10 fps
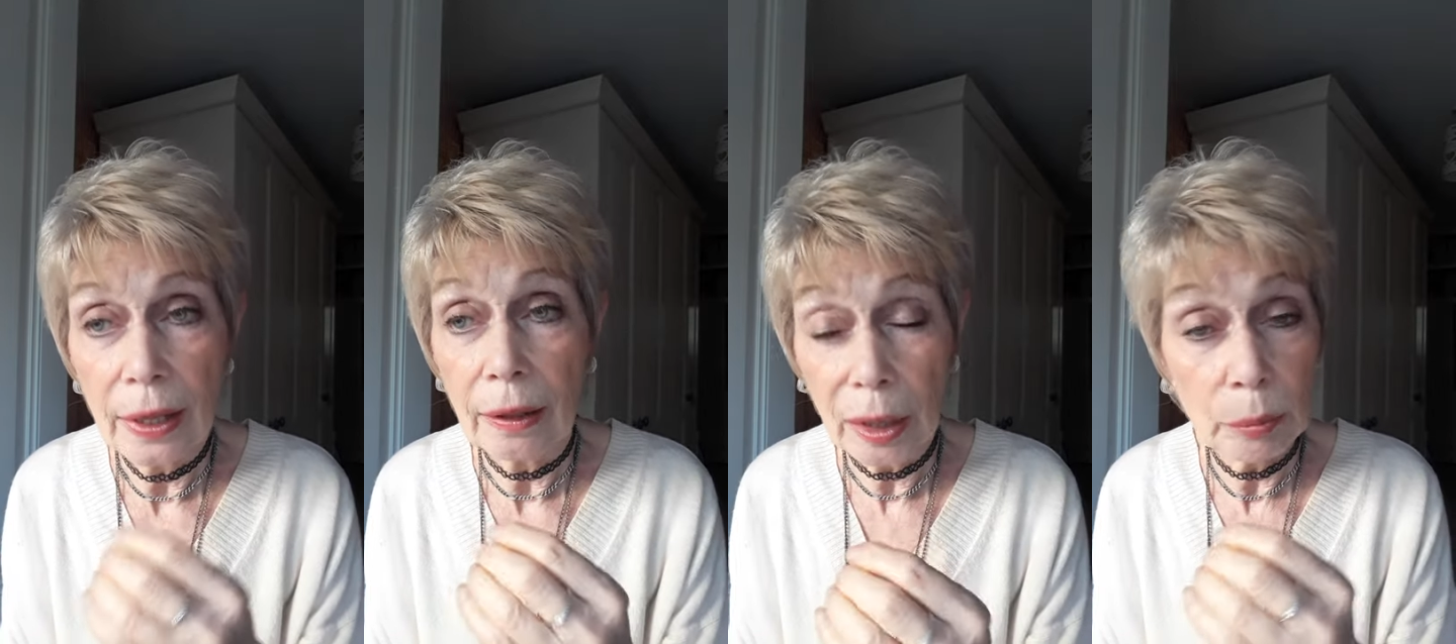
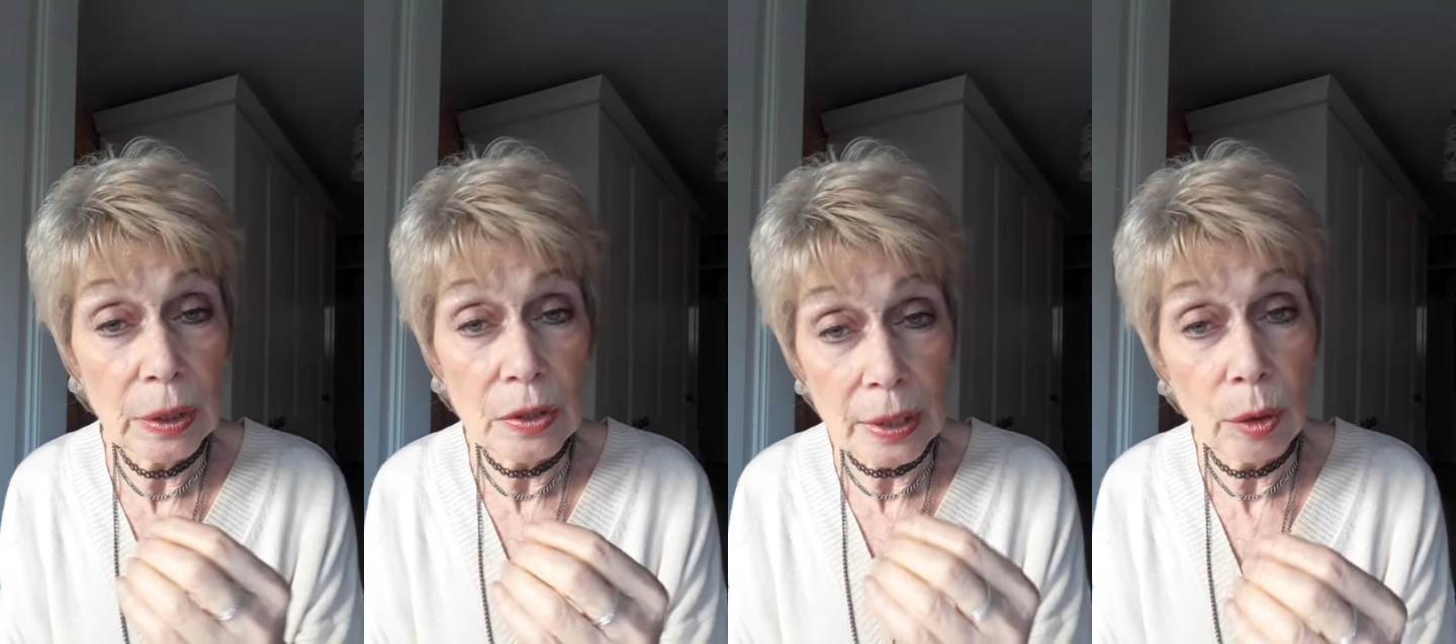that
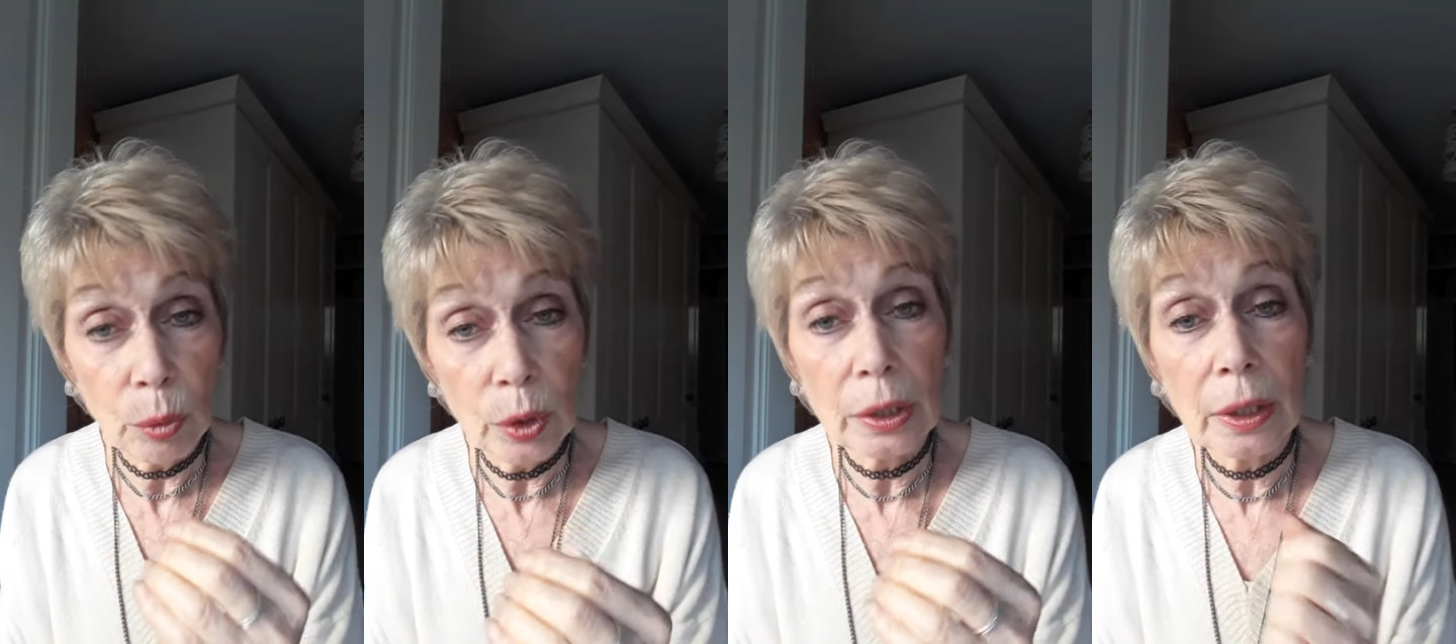means that
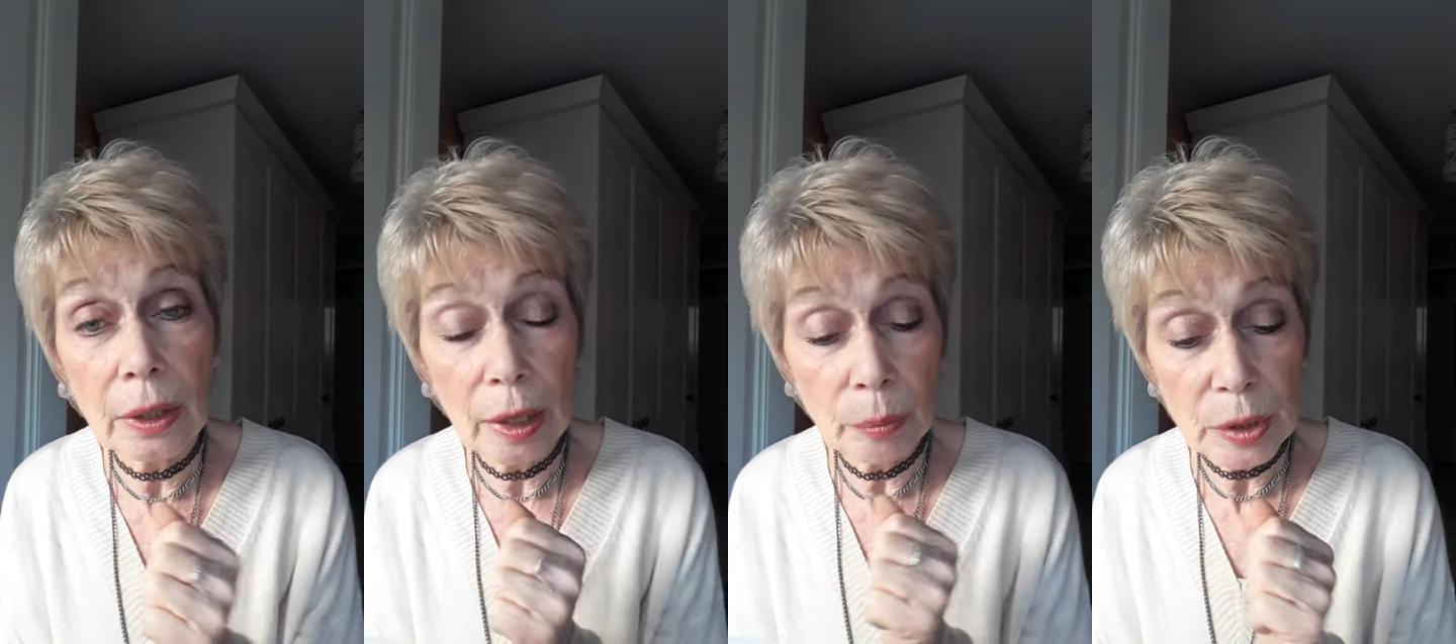word can
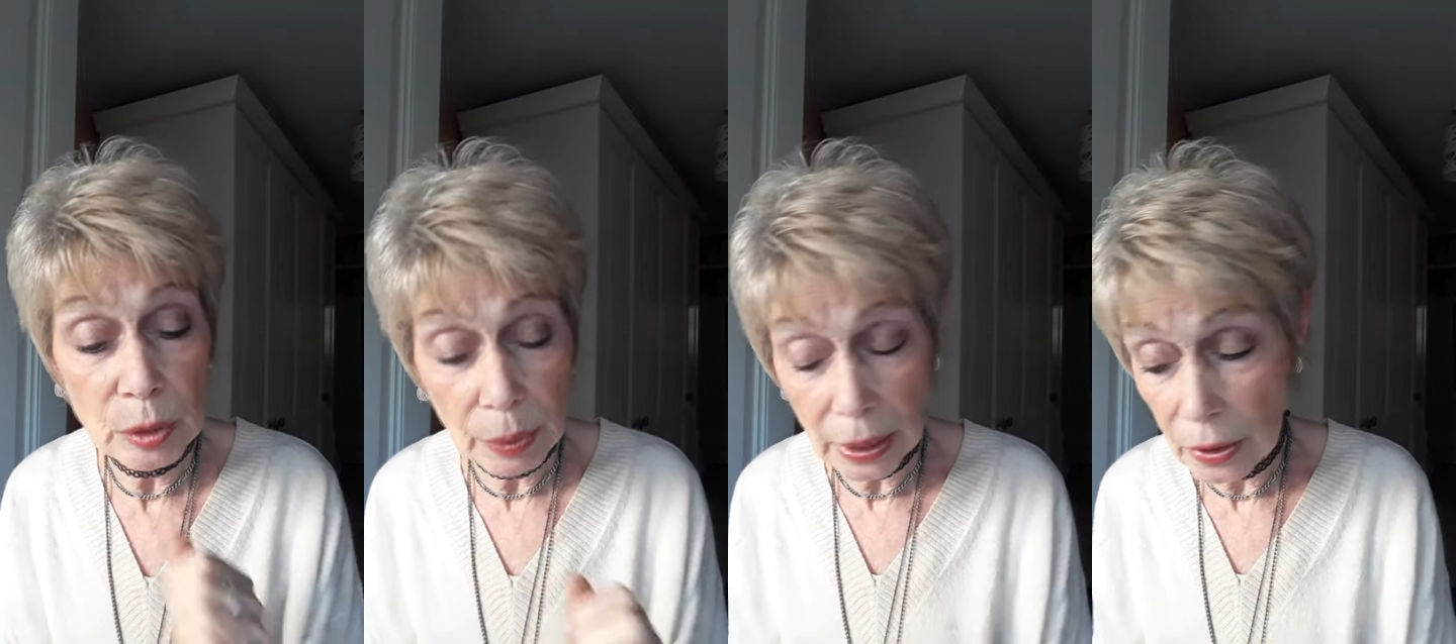now be
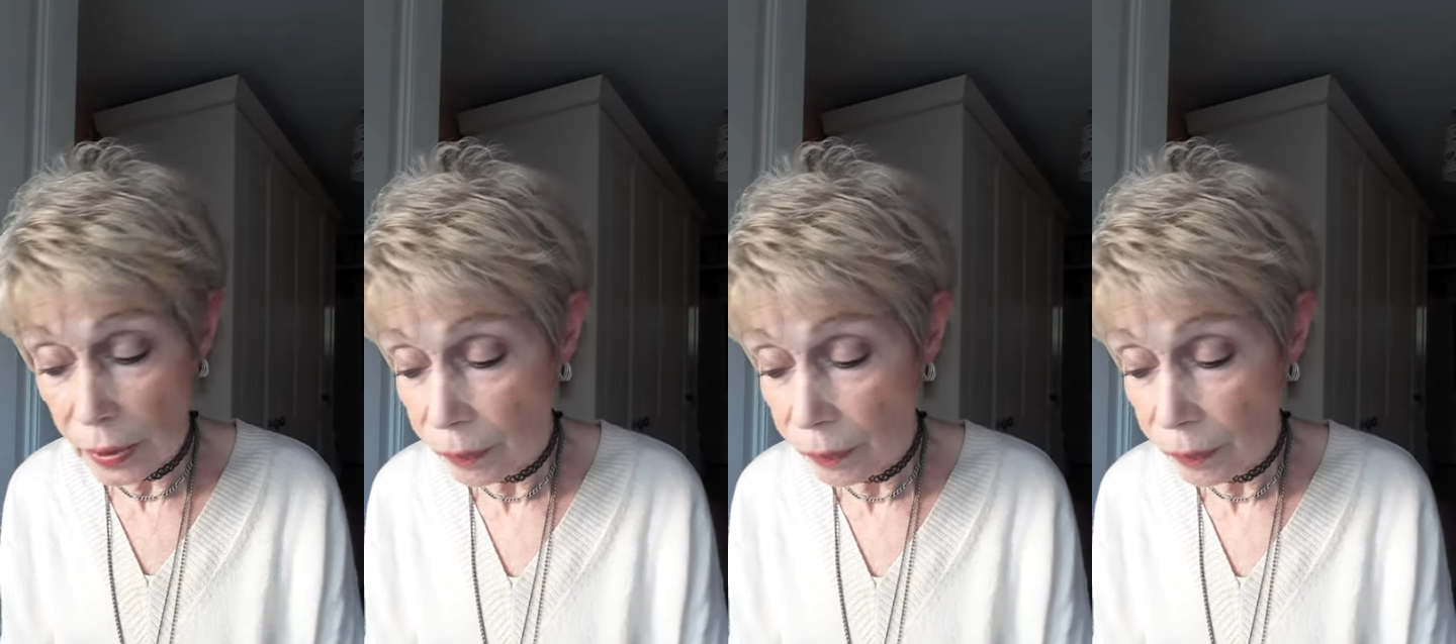spelt.